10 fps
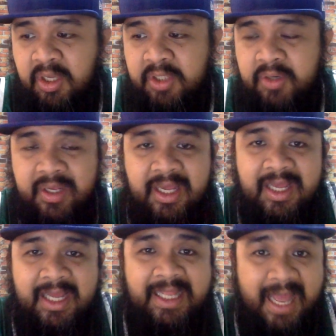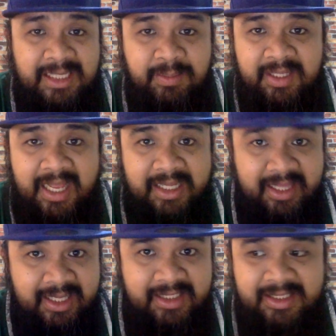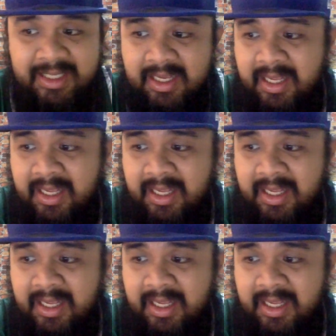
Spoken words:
although it has been like this.